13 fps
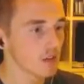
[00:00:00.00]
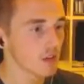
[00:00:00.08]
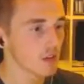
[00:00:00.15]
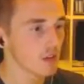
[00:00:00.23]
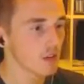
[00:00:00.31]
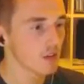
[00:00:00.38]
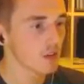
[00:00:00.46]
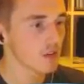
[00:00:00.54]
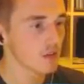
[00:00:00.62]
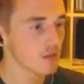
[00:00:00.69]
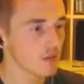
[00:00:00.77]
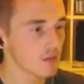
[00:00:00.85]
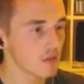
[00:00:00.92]

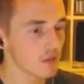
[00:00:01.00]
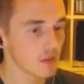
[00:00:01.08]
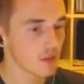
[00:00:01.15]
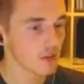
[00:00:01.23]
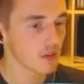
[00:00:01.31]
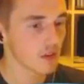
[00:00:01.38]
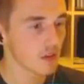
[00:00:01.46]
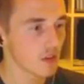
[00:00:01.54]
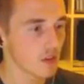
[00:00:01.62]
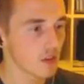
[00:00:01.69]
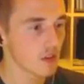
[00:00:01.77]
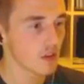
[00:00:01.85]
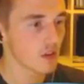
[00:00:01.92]

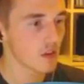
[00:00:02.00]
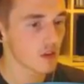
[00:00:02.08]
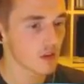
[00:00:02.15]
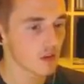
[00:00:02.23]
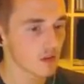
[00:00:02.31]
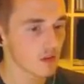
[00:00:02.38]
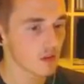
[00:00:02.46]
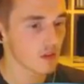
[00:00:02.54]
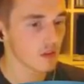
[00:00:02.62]
(no one is talking)